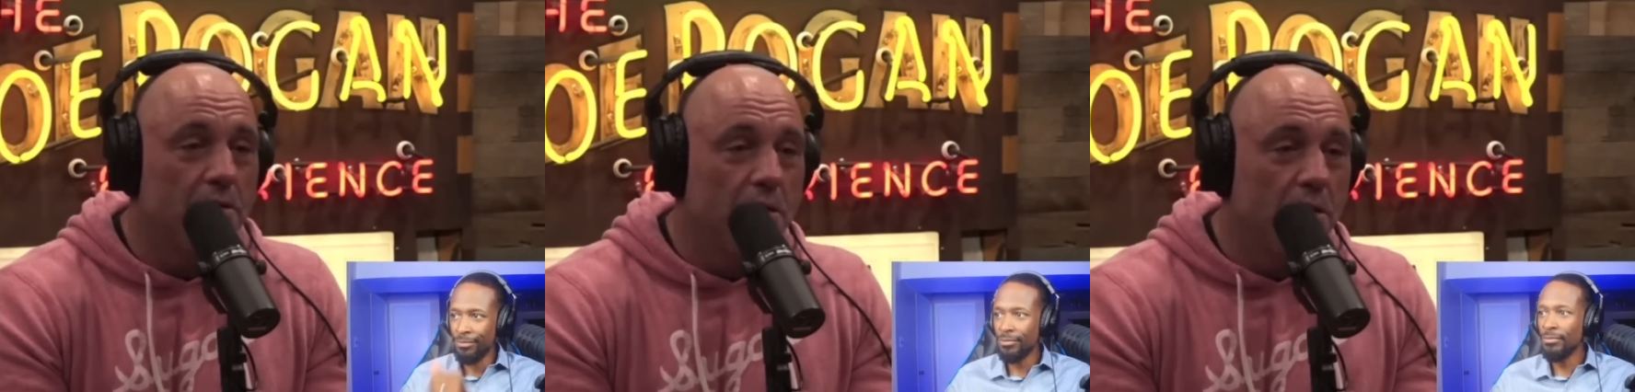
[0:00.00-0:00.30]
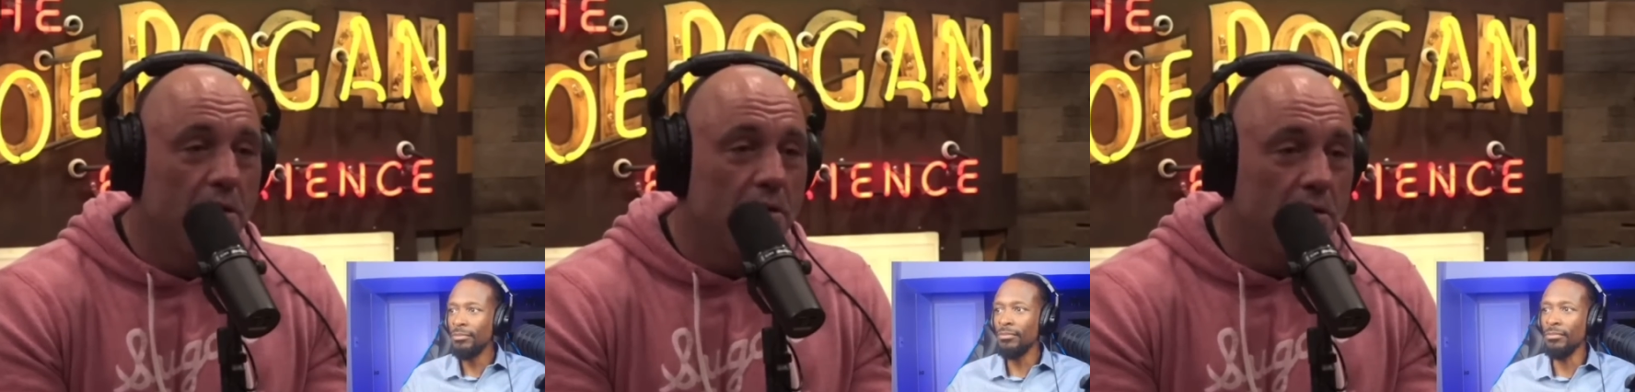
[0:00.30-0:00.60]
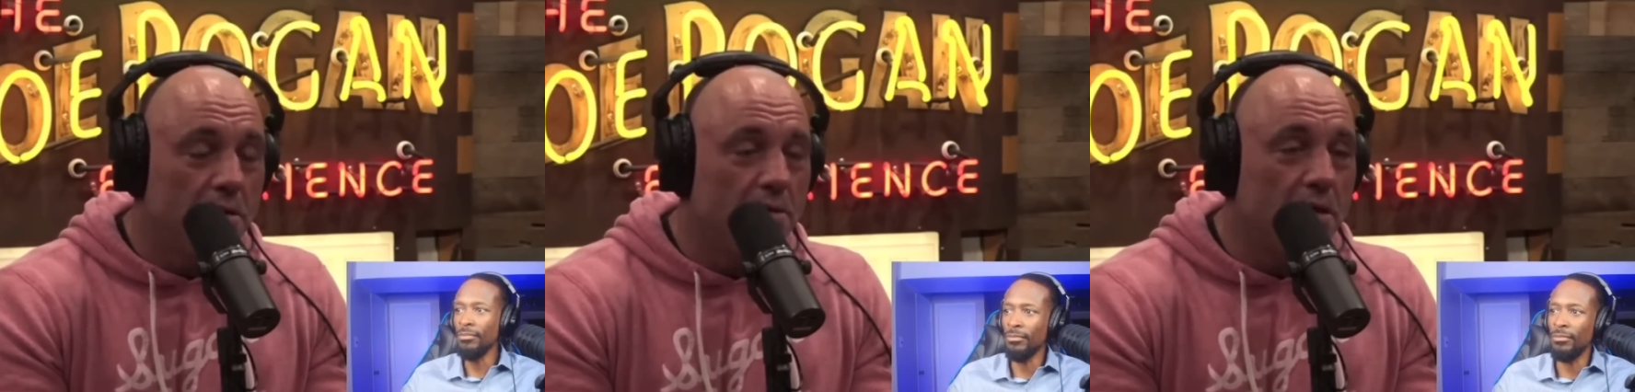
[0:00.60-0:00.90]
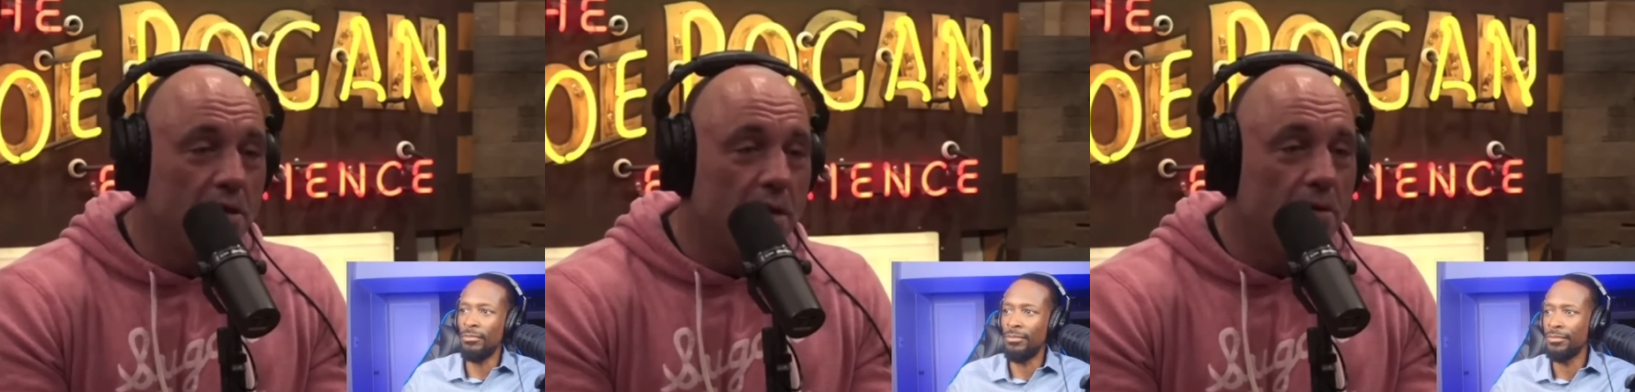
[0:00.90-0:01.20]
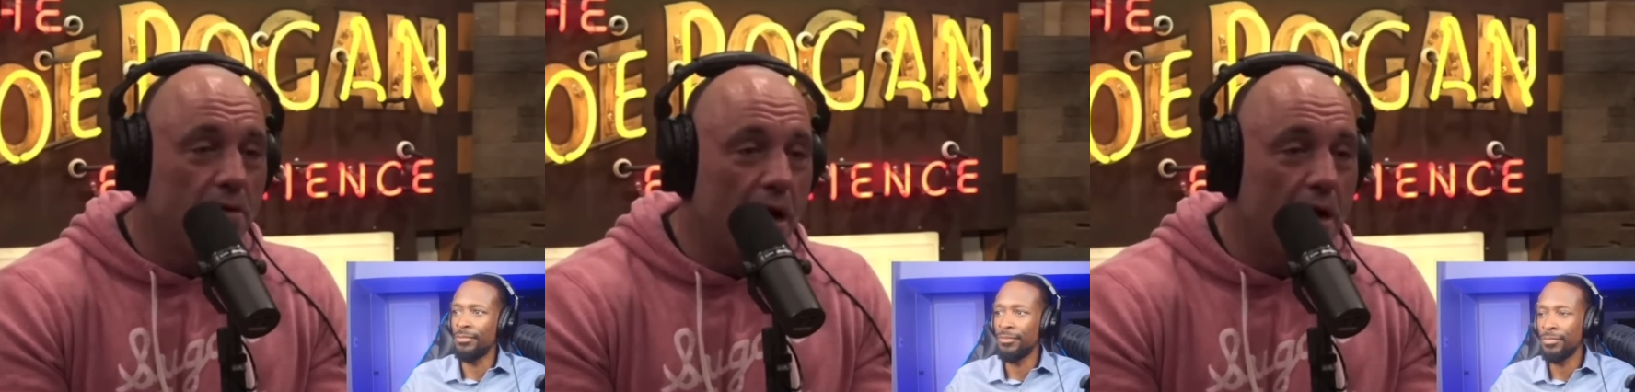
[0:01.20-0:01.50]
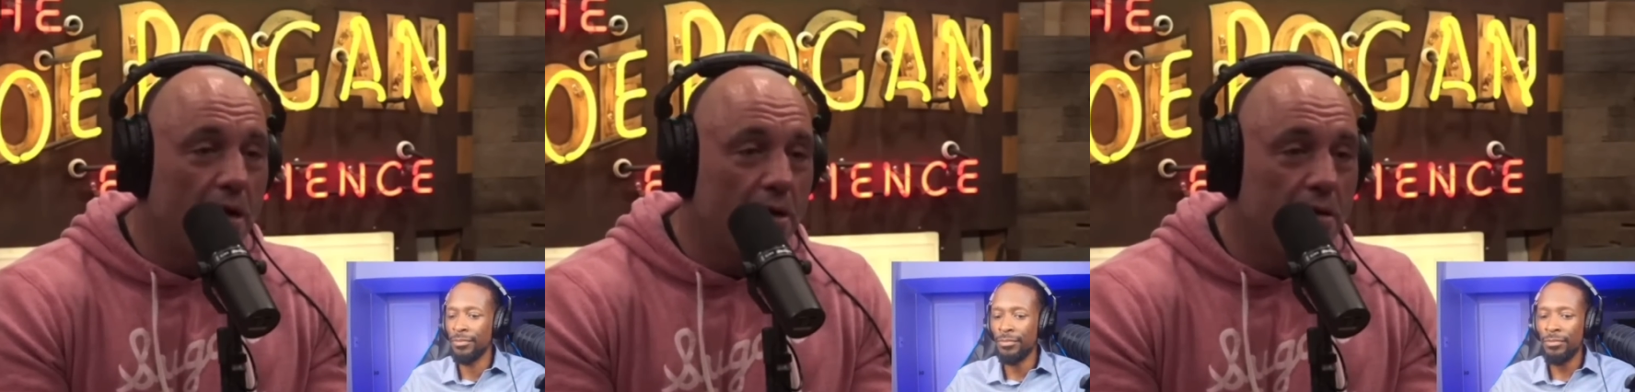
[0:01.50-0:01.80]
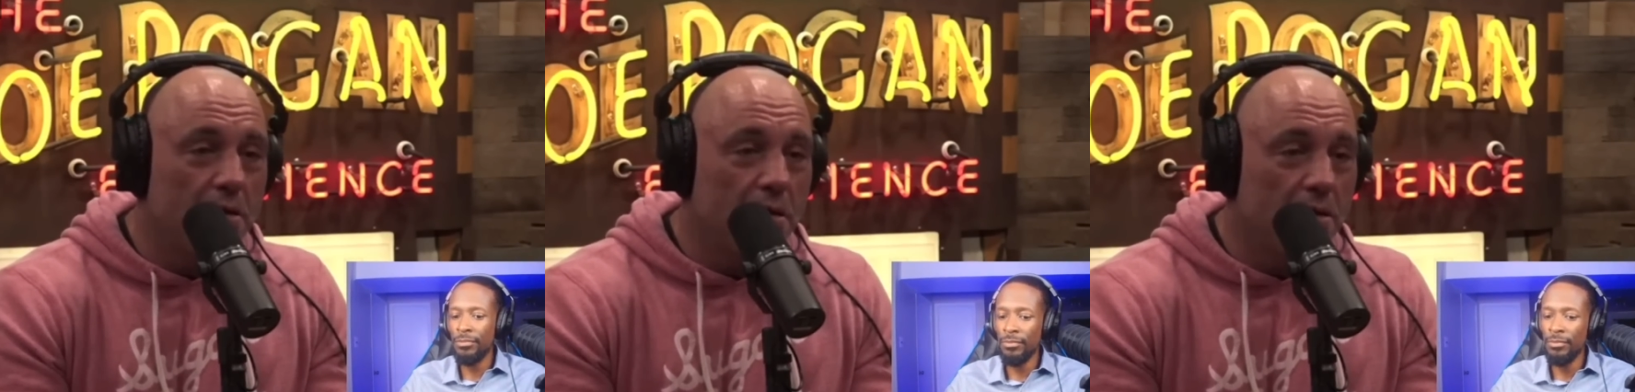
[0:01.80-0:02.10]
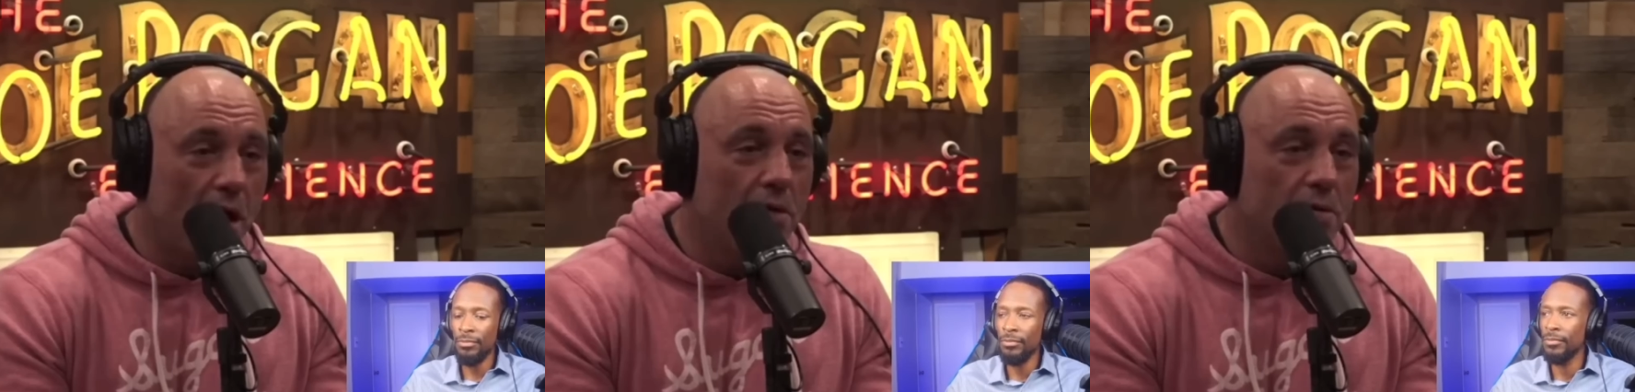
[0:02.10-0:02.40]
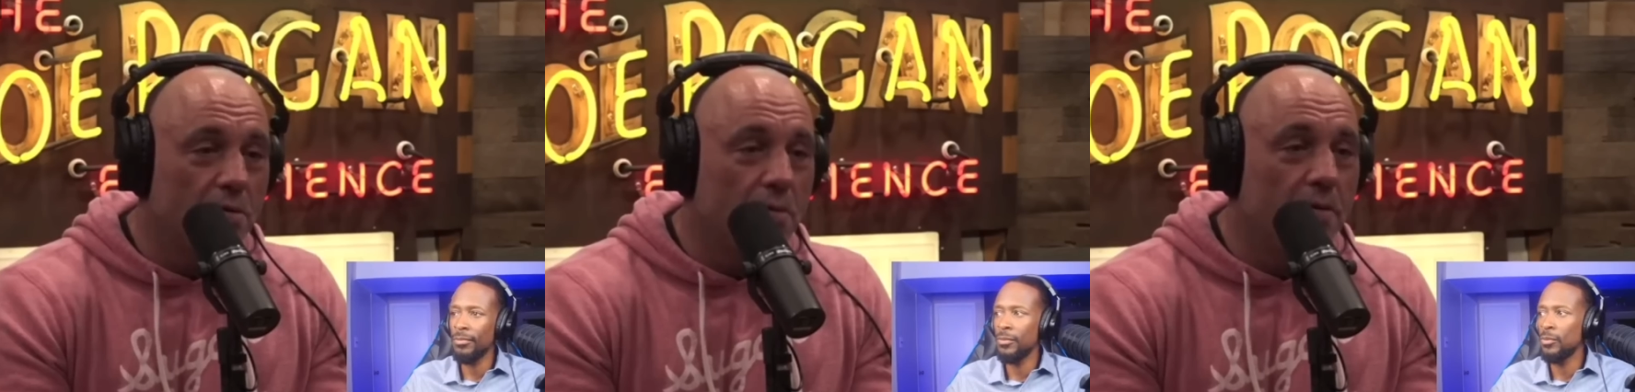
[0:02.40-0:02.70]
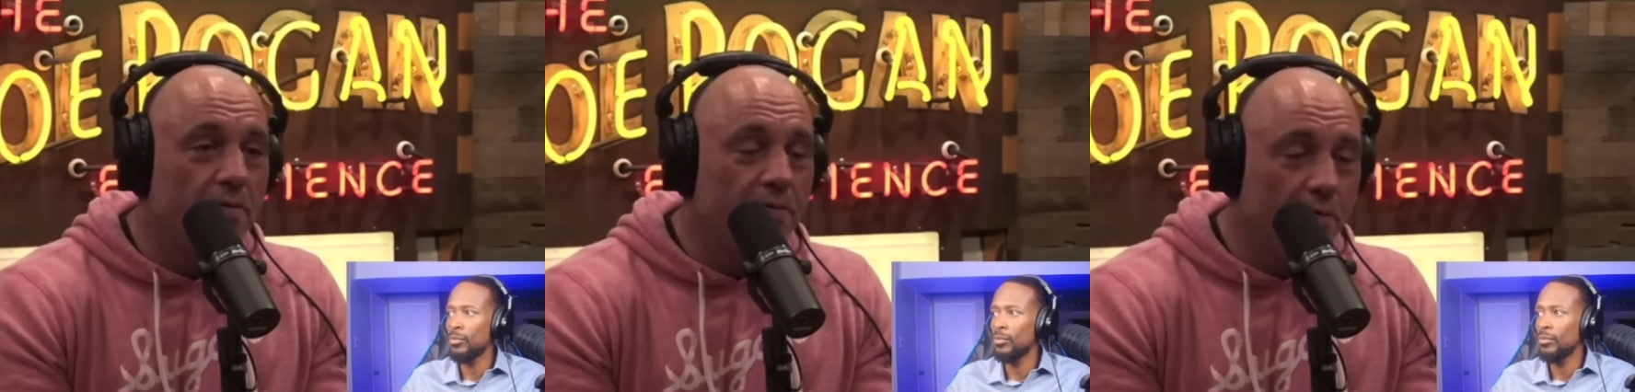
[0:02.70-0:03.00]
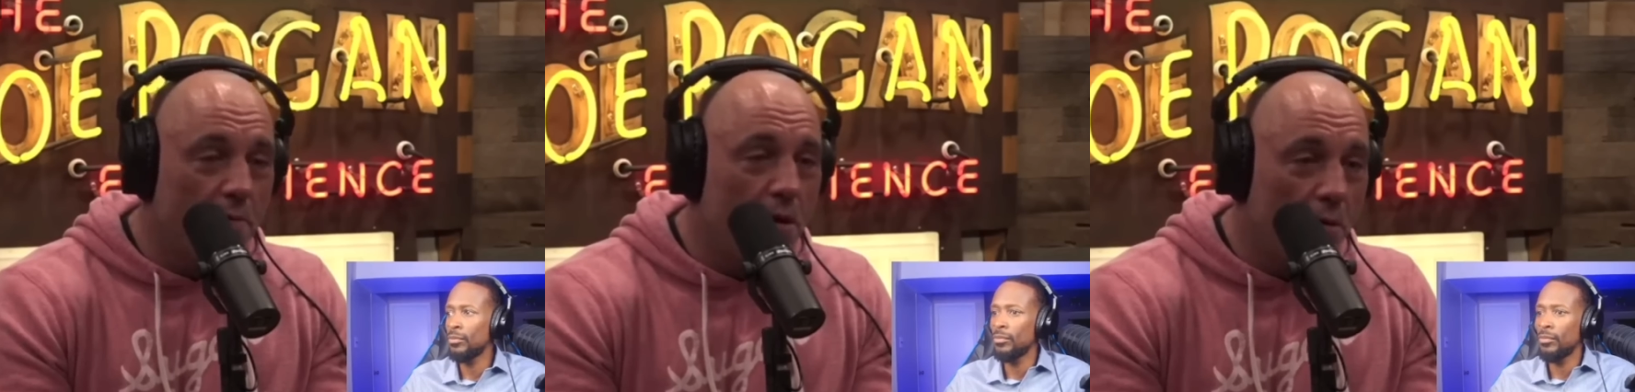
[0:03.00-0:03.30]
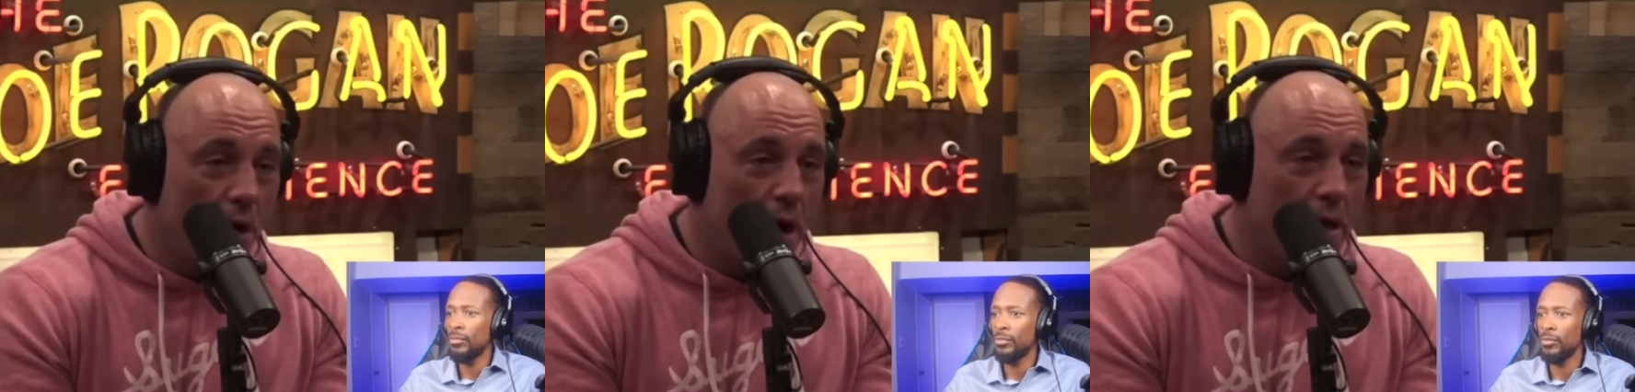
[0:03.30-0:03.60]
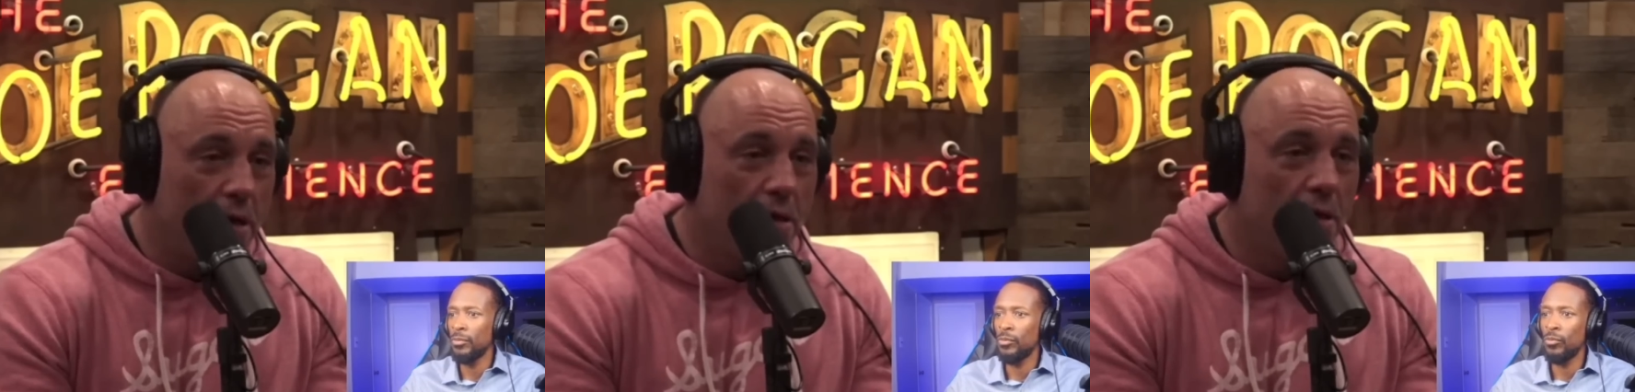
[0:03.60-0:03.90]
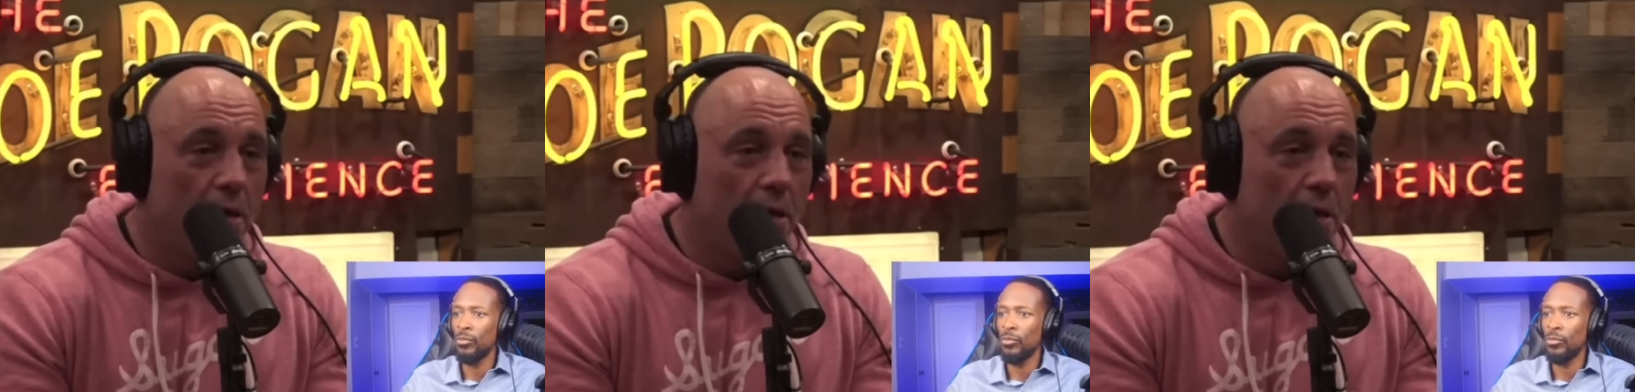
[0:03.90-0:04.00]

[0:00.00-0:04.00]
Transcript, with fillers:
Speaker 1: Yeah, she was a Democratic congresswoman from Hawaii,